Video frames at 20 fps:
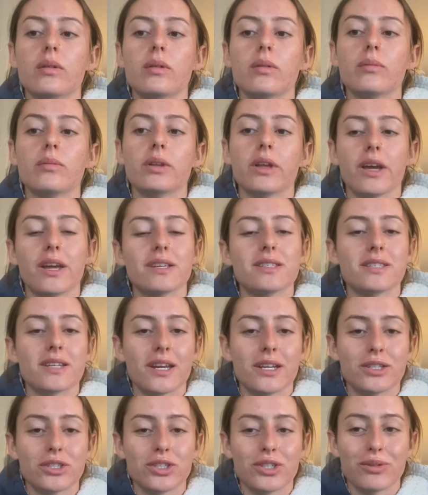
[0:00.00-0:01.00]
plays
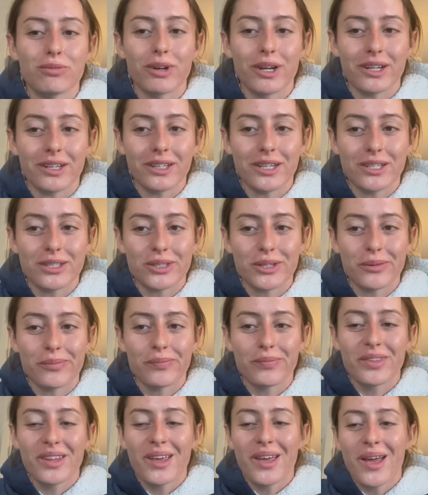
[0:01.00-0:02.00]
in gene regulation.
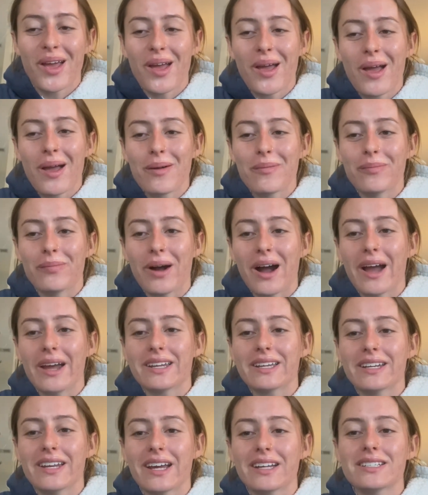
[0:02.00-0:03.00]
By
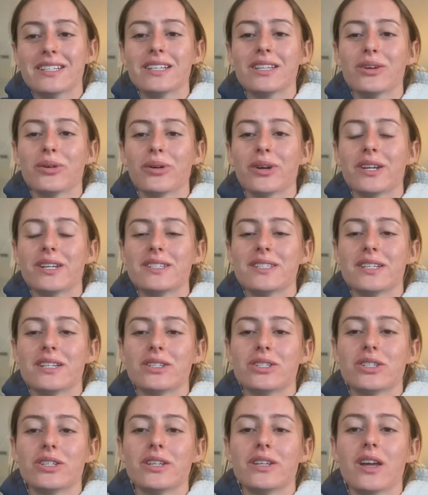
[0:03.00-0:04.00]
connecting the
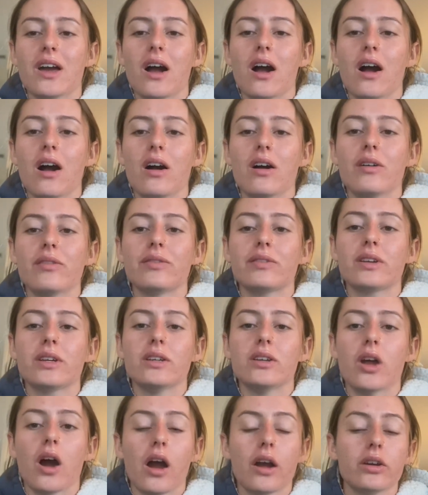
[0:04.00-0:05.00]
organization of
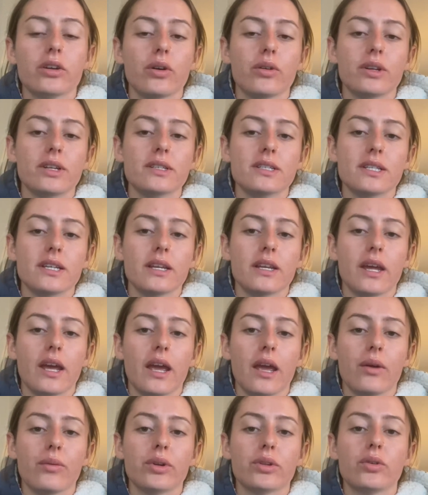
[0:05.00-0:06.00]
non-coding
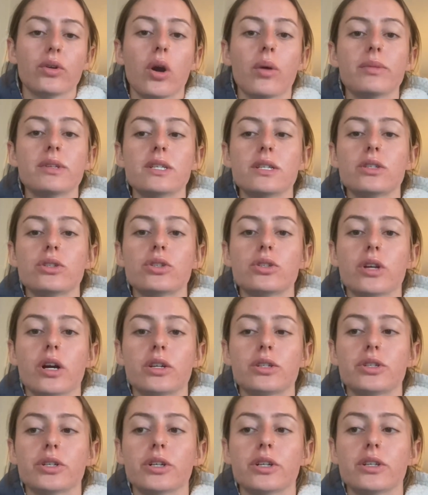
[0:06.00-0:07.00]
DNA with chromatin
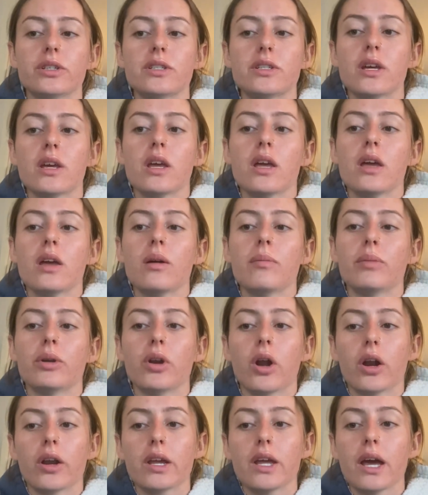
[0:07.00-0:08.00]
structures,
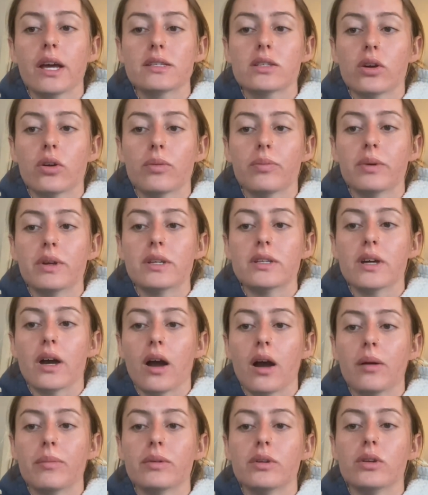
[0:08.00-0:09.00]
Bernardi has opened
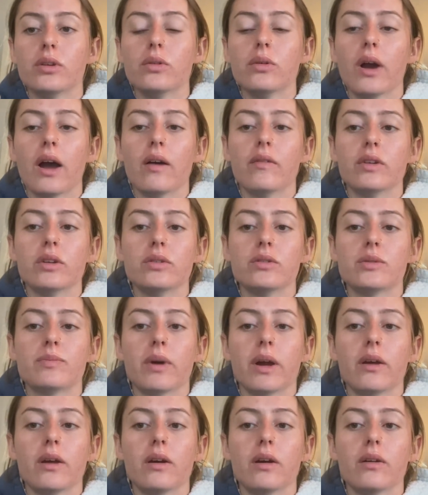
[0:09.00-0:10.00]
up new avenues
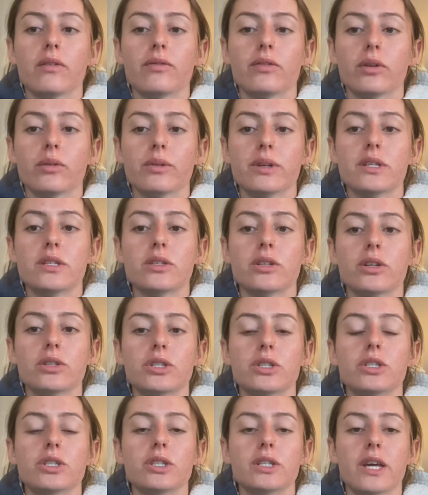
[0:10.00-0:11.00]
for
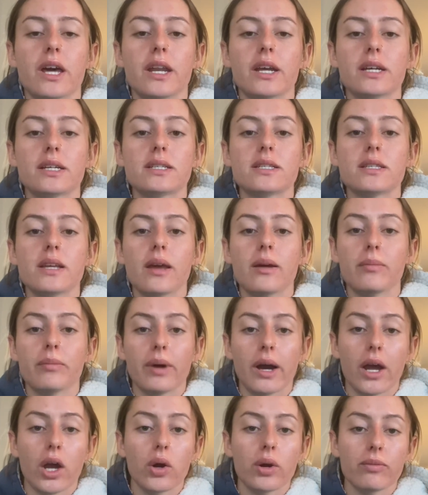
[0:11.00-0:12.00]
research in genetics and
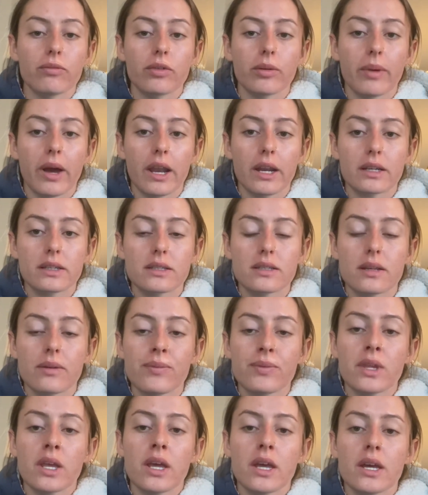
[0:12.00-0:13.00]
bioinformatics.
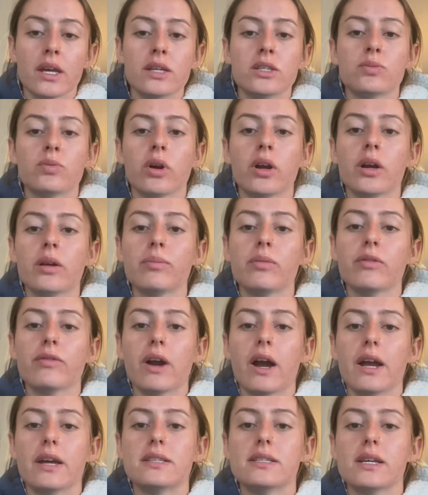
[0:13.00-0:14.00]
His work
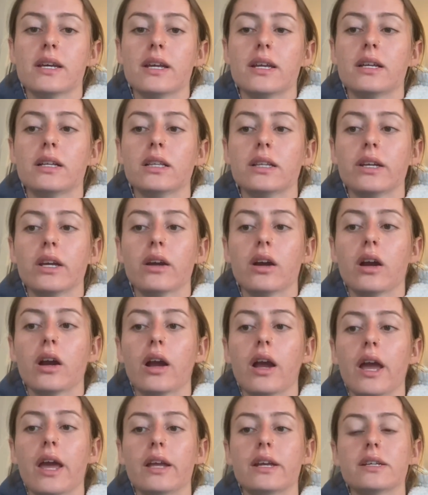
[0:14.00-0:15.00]
provides a
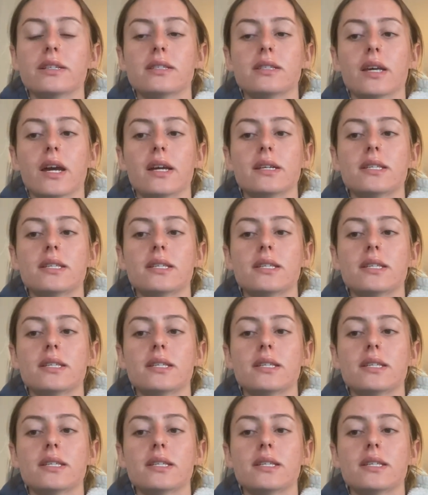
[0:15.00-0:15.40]
clear and concise